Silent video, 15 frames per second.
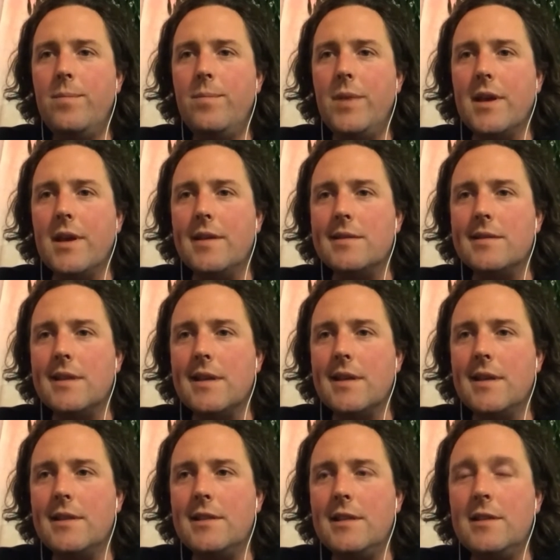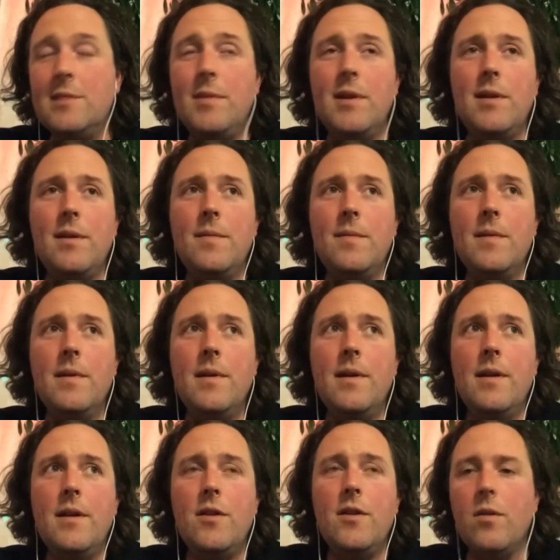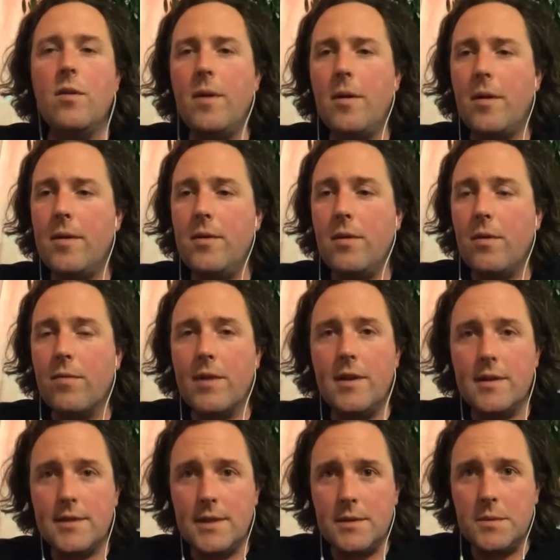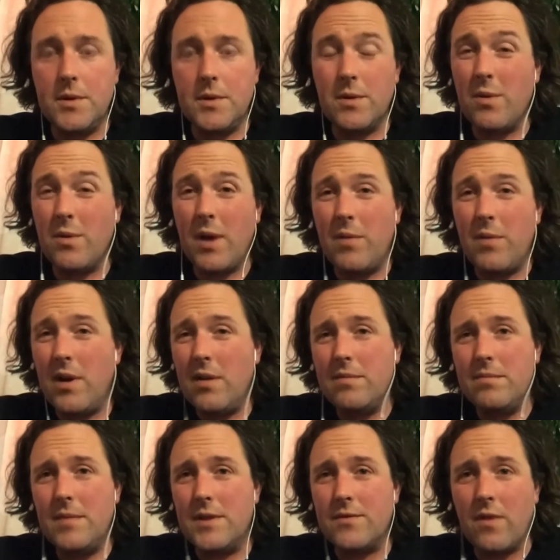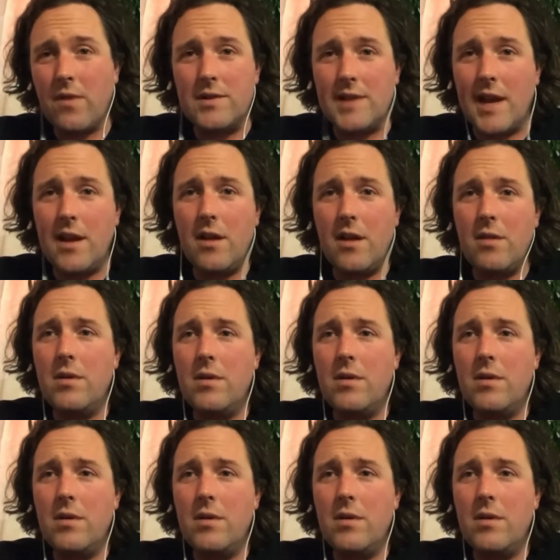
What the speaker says: because it seems to be, Arena seems to be doing quite well as far as I know.